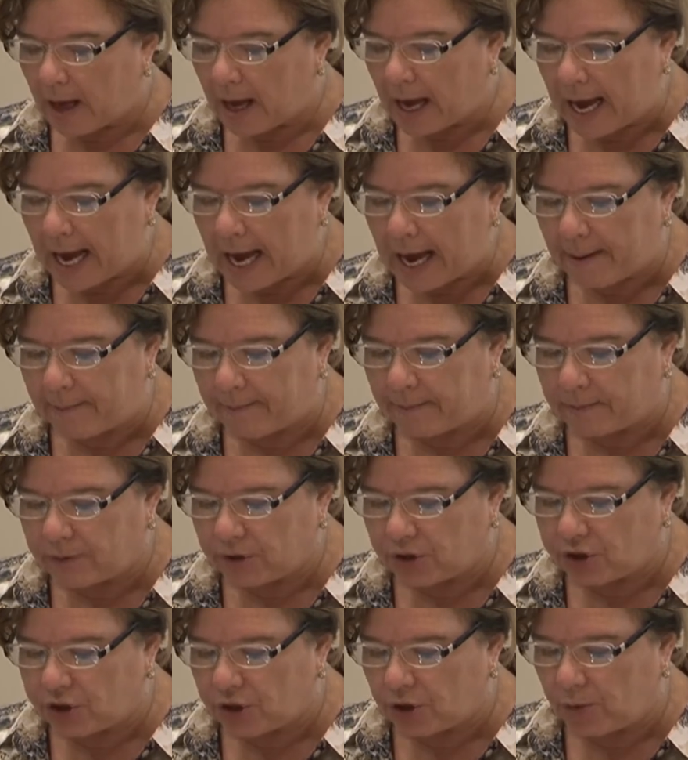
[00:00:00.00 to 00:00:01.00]

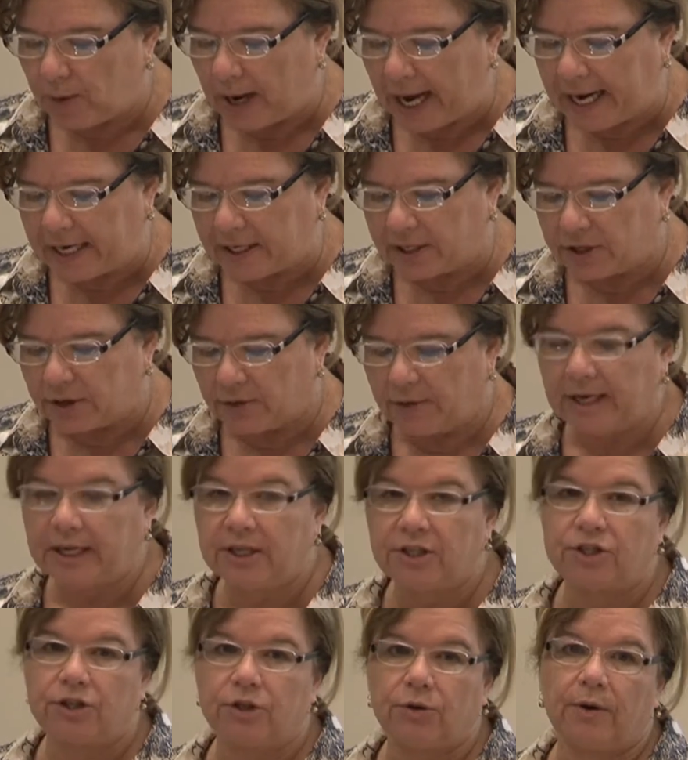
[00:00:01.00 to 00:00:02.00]
to enter
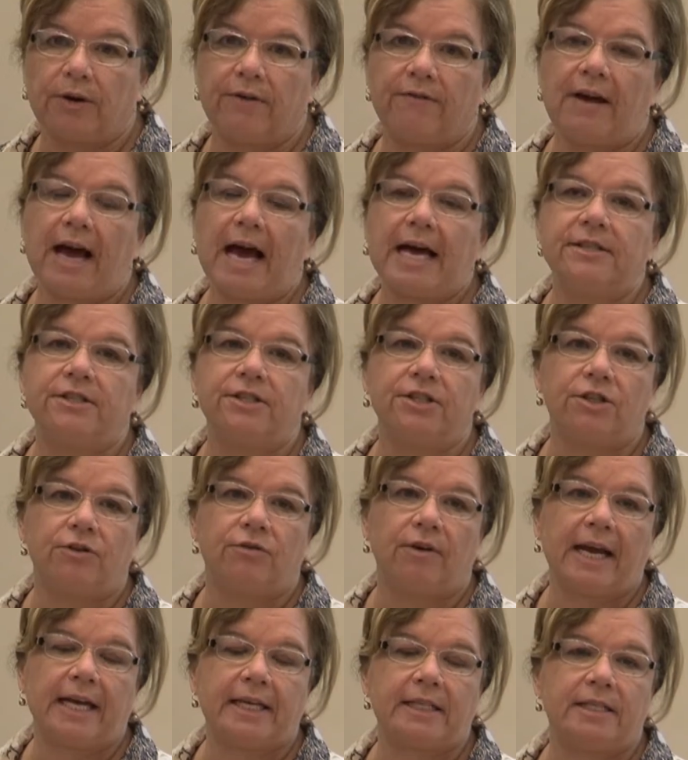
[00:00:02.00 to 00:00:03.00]
into advanced
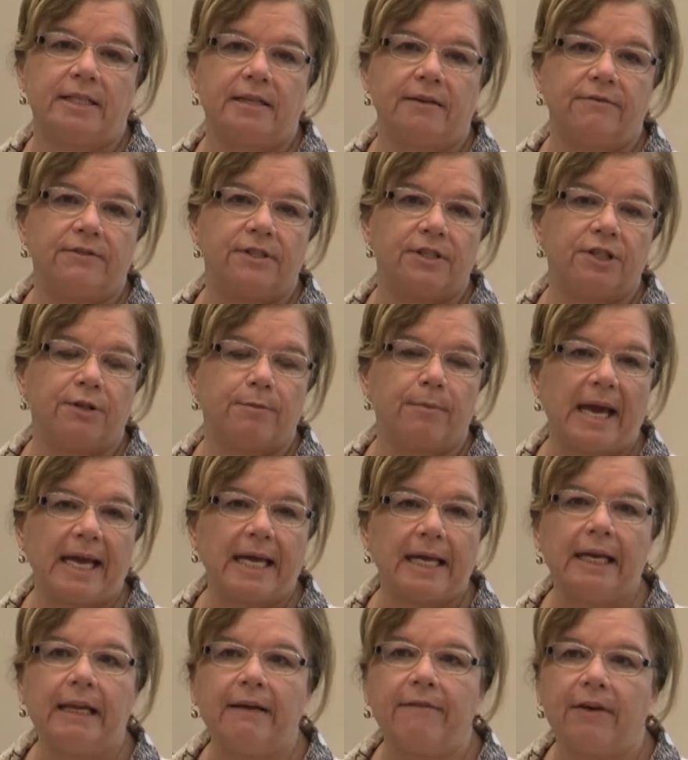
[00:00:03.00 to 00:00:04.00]
directives, to
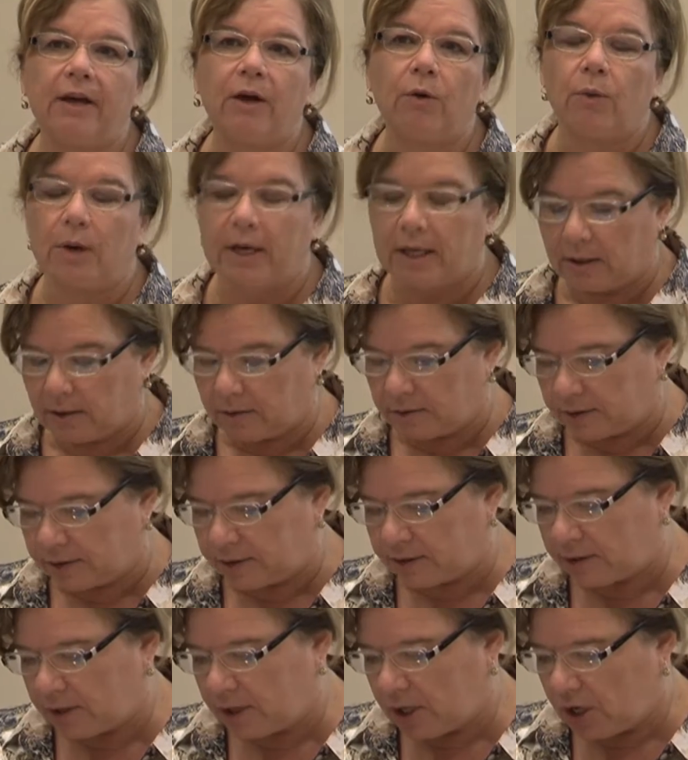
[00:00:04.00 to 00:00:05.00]
make living
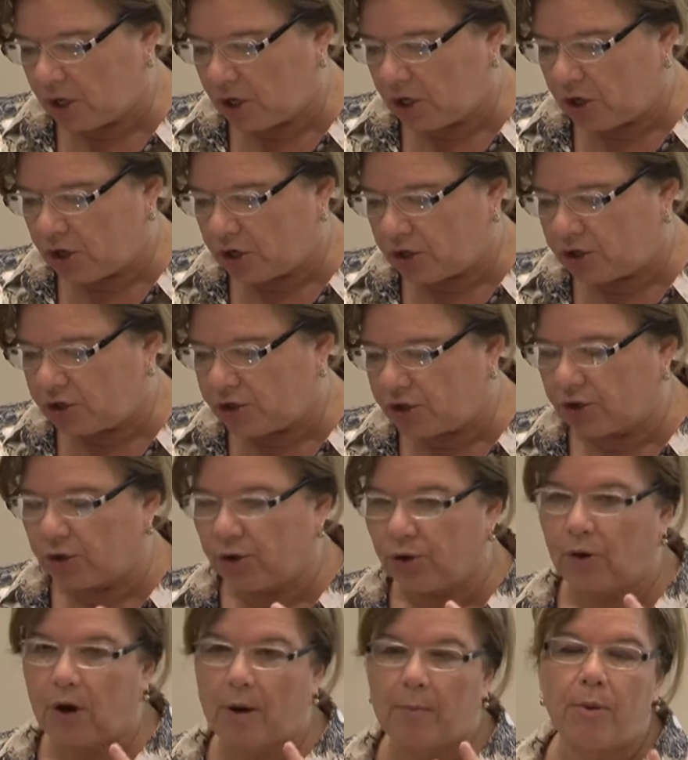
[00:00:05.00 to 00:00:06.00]
wills,
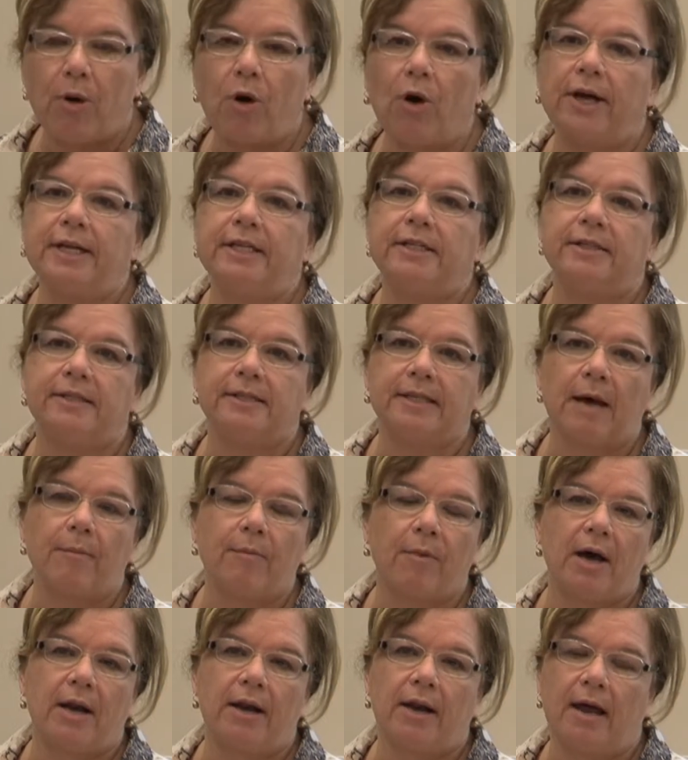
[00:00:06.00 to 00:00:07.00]
to appoint
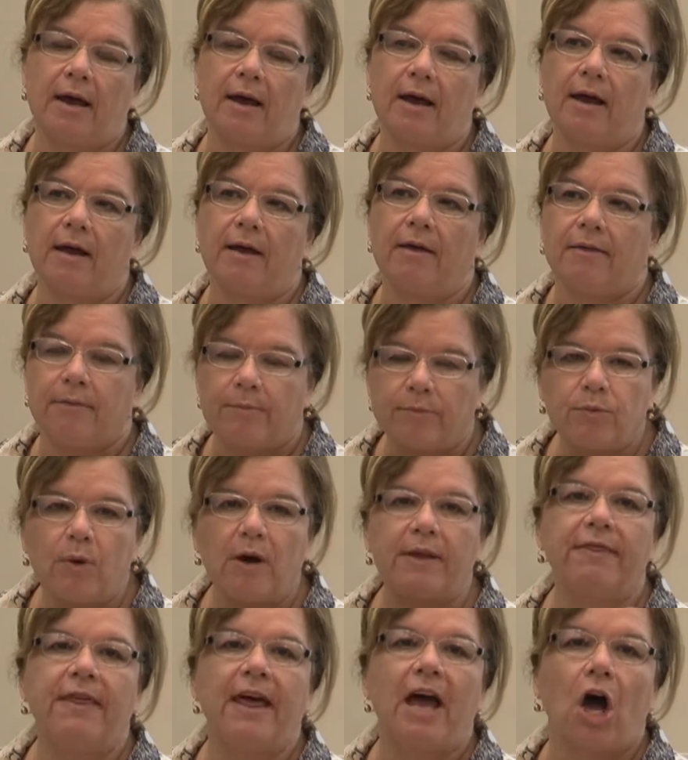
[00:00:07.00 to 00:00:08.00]

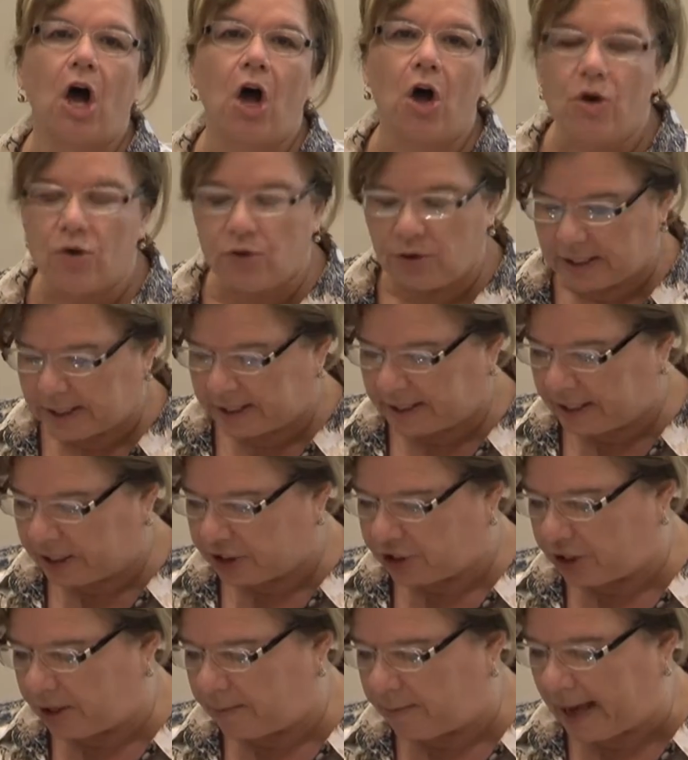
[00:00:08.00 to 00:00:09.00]
their own
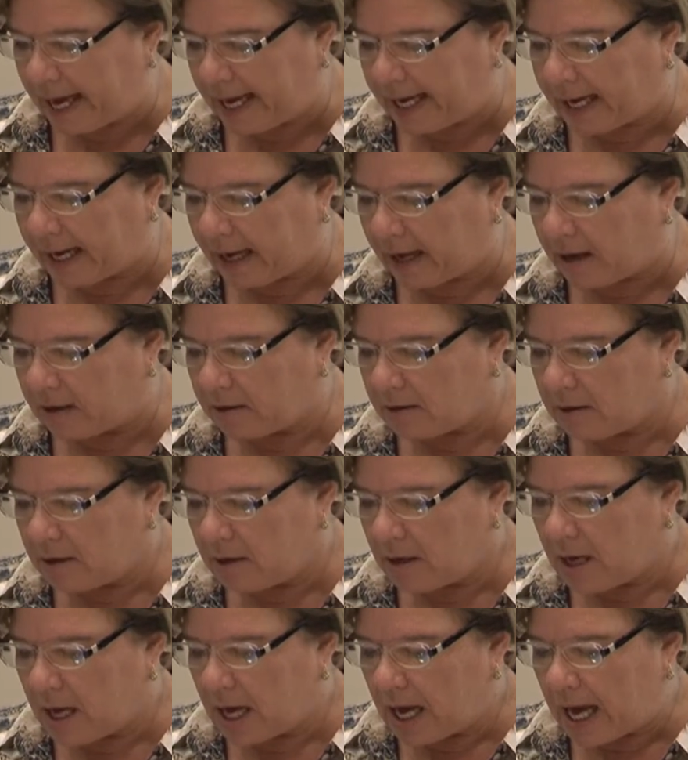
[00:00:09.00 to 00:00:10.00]
decision maker.
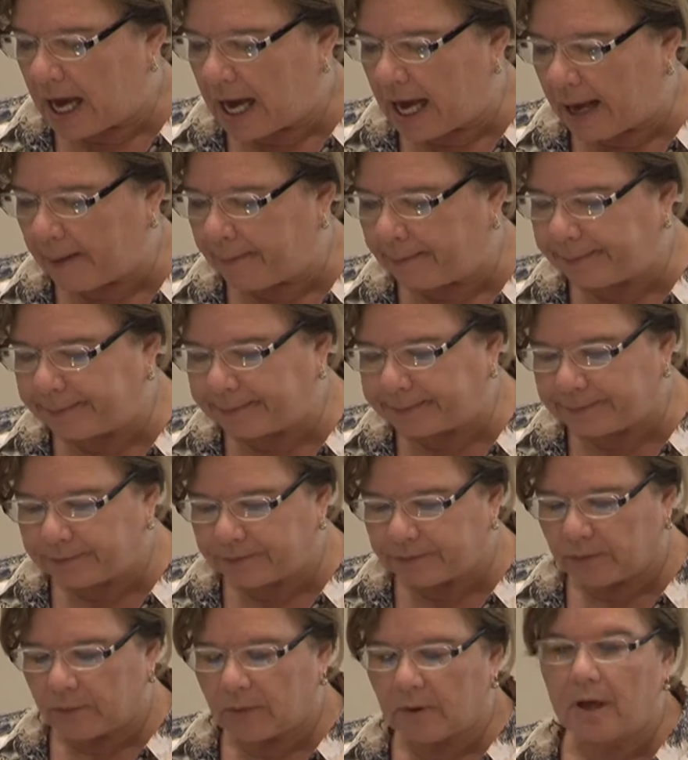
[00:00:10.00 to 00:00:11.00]

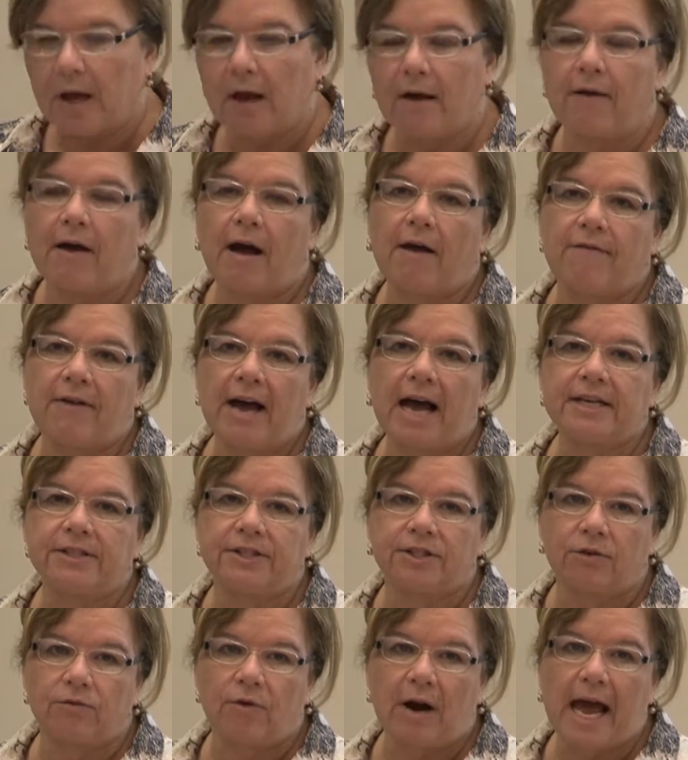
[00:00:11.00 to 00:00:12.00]
A
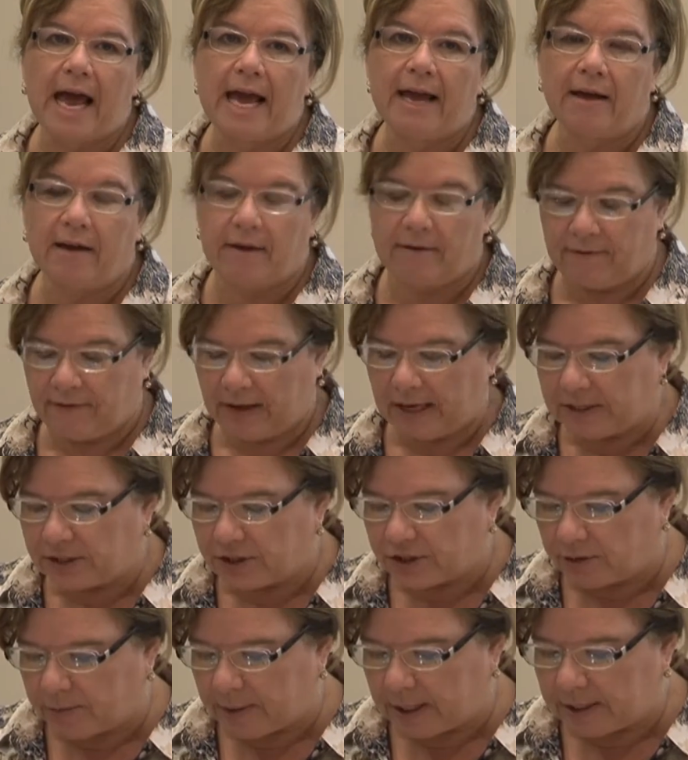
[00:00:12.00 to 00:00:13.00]
vast array of
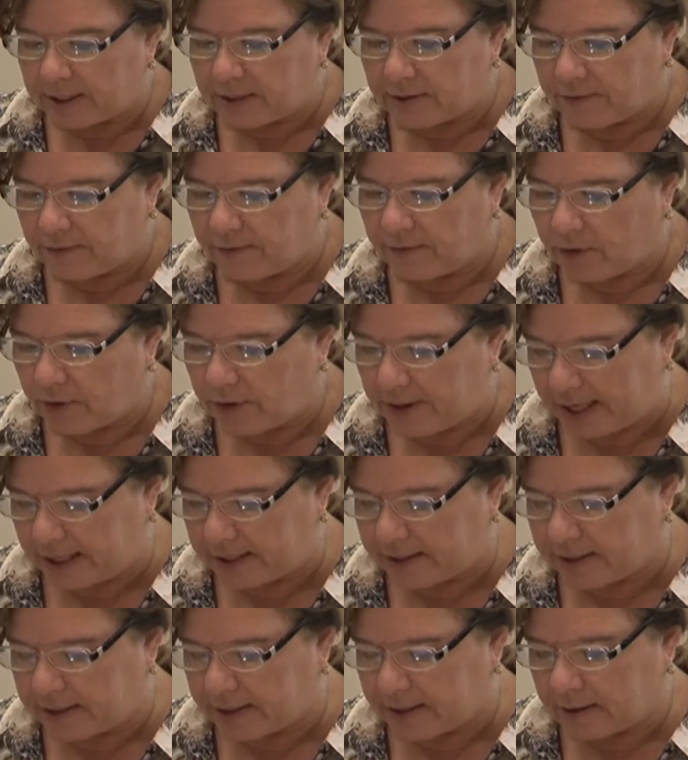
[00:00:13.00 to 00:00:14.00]
instruments for
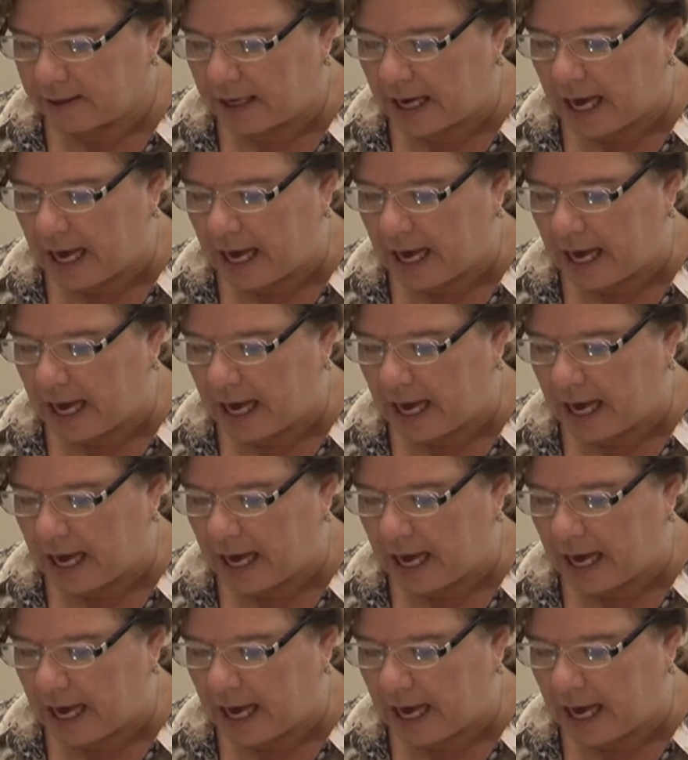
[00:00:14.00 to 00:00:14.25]
this.